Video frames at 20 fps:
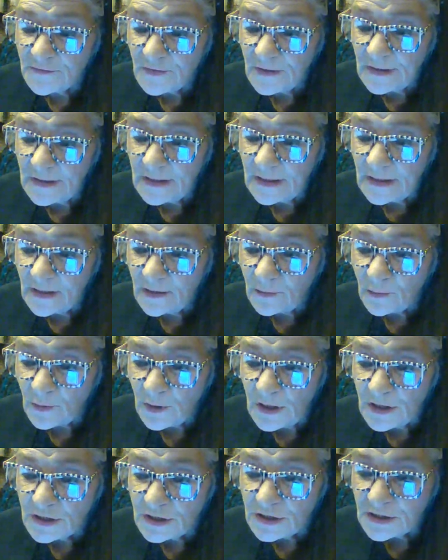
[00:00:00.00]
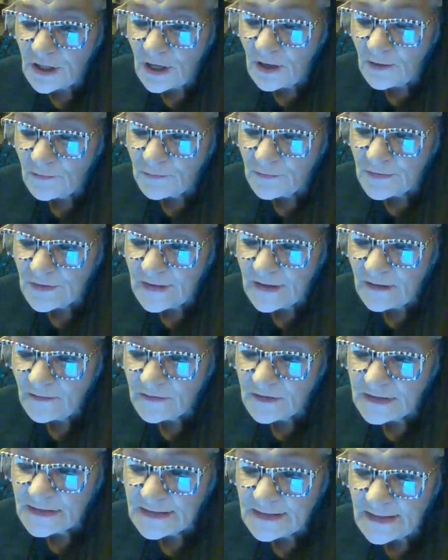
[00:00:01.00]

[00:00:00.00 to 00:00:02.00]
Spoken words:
friend, and rushed off with every